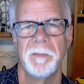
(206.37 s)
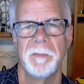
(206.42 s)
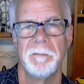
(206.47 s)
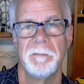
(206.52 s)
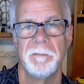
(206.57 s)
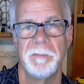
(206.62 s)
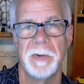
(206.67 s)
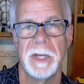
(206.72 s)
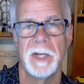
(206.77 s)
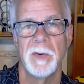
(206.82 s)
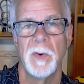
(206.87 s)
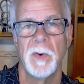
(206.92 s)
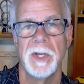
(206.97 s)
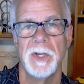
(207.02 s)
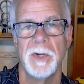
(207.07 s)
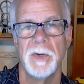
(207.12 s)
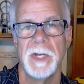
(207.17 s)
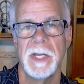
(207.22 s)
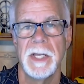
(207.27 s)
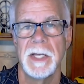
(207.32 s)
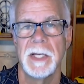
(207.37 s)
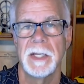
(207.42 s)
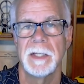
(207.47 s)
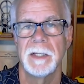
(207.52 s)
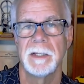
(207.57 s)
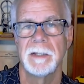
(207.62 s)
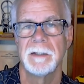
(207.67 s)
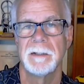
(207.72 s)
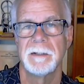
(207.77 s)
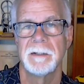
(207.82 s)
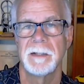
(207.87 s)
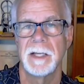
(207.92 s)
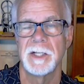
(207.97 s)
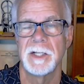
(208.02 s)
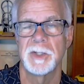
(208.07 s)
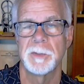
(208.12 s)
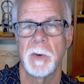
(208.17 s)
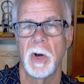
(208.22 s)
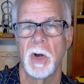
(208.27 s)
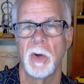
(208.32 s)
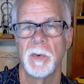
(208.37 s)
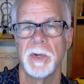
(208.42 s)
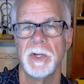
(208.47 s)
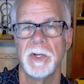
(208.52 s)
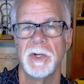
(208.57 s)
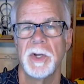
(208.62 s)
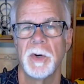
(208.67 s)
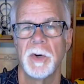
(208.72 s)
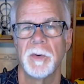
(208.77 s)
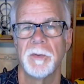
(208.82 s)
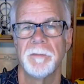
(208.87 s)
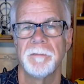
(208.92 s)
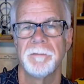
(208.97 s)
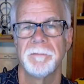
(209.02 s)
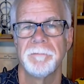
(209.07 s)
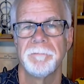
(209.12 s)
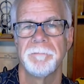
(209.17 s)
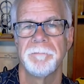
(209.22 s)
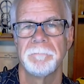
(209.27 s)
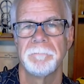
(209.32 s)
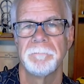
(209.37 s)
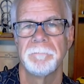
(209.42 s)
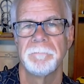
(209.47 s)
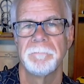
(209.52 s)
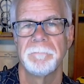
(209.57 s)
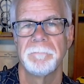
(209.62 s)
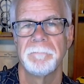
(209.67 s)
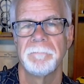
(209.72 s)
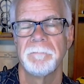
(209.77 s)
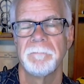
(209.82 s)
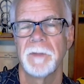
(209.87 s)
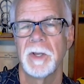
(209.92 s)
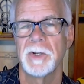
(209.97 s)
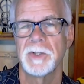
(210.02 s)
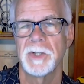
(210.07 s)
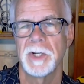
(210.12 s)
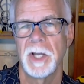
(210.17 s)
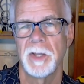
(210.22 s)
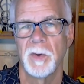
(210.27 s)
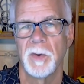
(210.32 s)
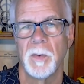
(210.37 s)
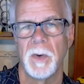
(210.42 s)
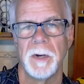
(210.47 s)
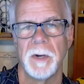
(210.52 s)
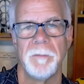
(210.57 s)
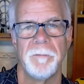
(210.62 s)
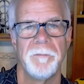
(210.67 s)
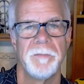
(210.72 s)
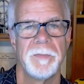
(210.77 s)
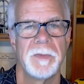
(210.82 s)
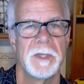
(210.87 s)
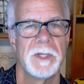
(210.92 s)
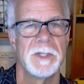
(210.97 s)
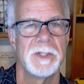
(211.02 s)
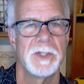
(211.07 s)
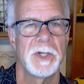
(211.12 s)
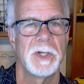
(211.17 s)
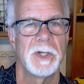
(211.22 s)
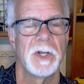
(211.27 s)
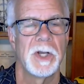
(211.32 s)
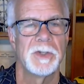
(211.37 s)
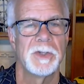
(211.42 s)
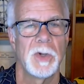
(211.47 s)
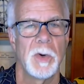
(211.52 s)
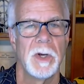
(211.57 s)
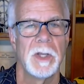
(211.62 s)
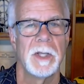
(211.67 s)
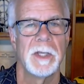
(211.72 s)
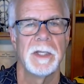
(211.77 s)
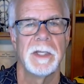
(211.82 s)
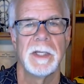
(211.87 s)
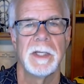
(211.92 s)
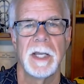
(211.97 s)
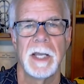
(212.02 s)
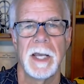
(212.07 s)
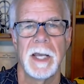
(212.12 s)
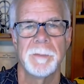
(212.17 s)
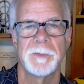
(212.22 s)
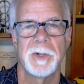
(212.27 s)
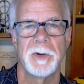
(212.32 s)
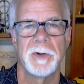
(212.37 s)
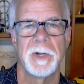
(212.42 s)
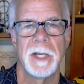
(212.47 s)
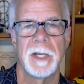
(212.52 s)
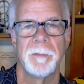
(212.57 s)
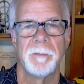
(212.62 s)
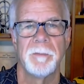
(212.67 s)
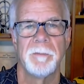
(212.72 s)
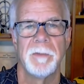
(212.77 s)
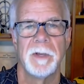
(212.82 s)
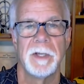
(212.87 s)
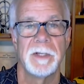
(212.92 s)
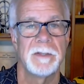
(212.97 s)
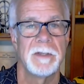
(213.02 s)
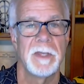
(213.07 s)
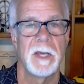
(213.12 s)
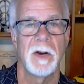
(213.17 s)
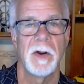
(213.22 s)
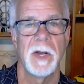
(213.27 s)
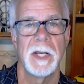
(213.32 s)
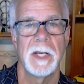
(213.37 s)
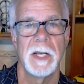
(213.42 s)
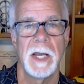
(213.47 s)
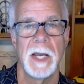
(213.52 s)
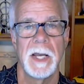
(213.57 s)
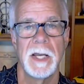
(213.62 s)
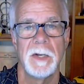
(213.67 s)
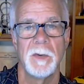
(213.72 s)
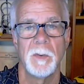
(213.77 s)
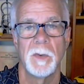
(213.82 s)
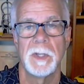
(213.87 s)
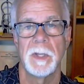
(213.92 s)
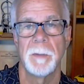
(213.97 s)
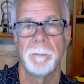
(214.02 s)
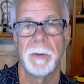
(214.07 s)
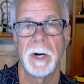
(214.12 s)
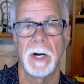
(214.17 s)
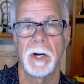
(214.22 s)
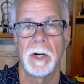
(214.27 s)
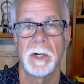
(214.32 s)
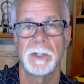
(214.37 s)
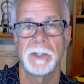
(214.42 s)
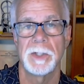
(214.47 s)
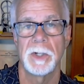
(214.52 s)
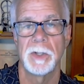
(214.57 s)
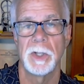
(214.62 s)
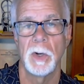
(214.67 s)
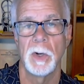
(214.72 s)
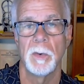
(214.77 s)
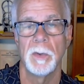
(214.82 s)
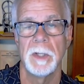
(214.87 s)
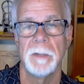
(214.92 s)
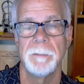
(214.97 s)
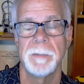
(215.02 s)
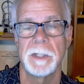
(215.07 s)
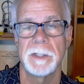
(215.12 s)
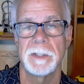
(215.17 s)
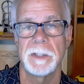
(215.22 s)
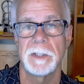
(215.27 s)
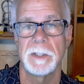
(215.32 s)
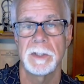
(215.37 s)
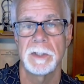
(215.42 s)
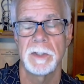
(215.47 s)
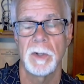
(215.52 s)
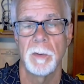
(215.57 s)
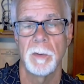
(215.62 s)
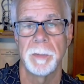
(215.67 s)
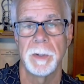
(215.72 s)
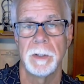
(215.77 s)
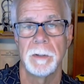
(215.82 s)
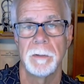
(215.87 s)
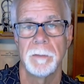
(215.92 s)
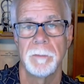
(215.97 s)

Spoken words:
Big when you need it and small when you don't. Here's another one. This is a toilet in Amsterdam. It's there at night when the bars are the only businesses open,